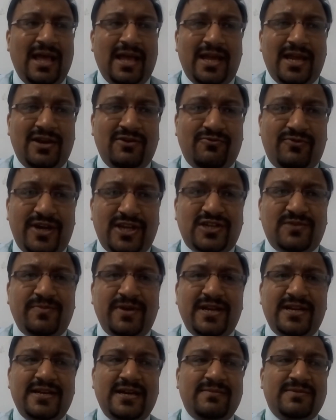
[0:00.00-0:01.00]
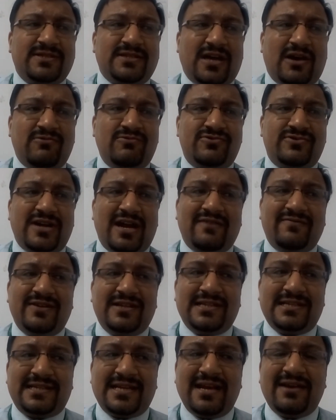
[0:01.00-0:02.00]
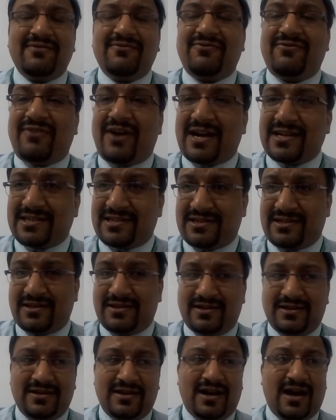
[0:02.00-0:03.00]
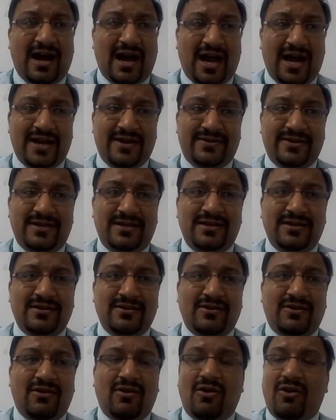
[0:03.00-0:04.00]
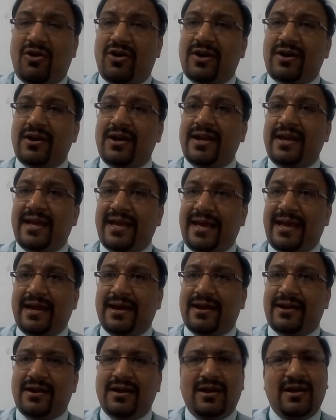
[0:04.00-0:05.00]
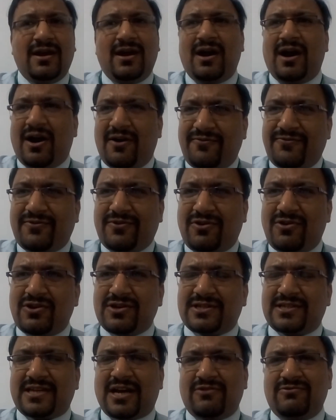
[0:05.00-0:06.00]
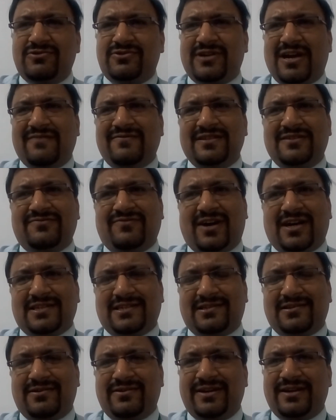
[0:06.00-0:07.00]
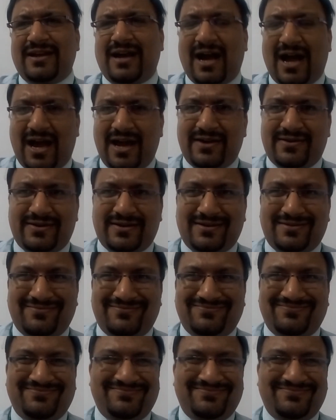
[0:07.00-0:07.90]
In which medium sound travels faster, iron or air? Of course, sound travels faster in iron.